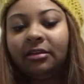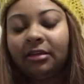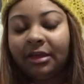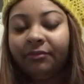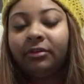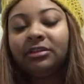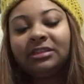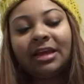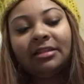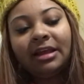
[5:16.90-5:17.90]
if you
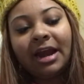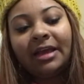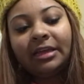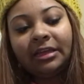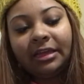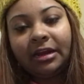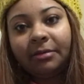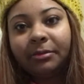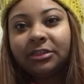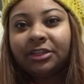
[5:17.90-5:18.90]
say that I can get
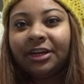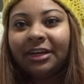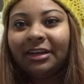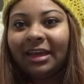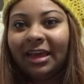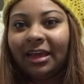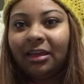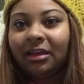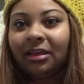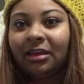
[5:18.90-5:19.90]
up a certain
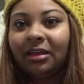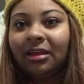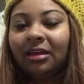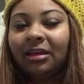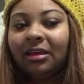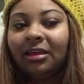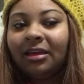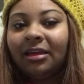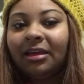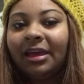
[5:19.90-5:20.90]
day
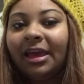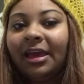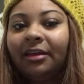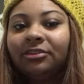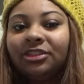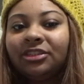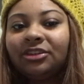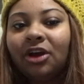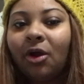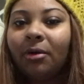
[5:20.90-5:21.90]
and just
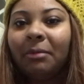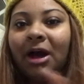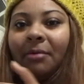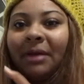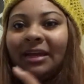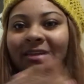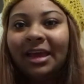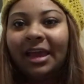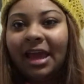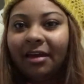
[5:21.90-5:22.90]
go about my
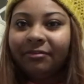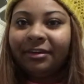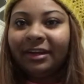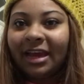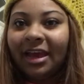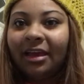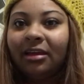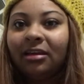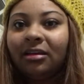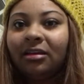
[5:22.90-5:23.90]
day every
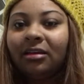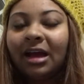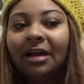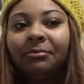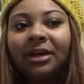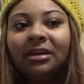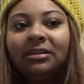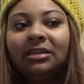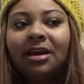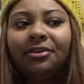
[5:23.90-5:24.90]
day, I'm going
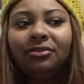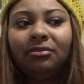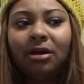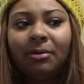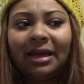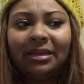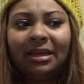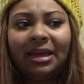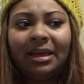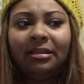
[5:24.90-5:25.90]
to tell you, no, I
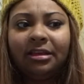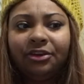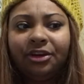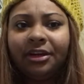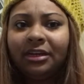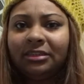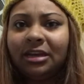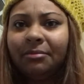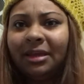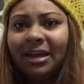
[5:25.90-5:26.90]
can't. And then you're going to
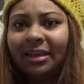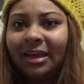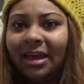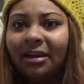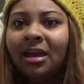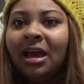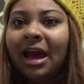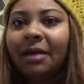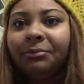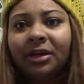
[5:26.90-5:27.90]
tell me I can.
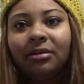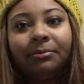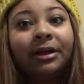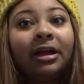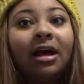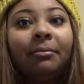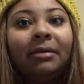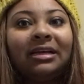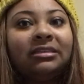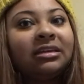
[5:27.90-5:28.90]
I'm going to bring up
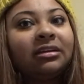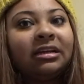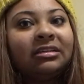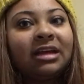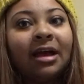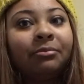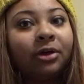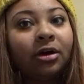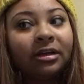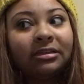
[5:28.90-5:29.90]
my sickness. I'm
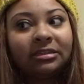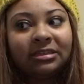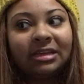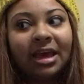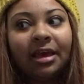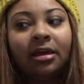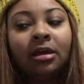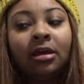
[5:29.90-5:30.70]
going to say,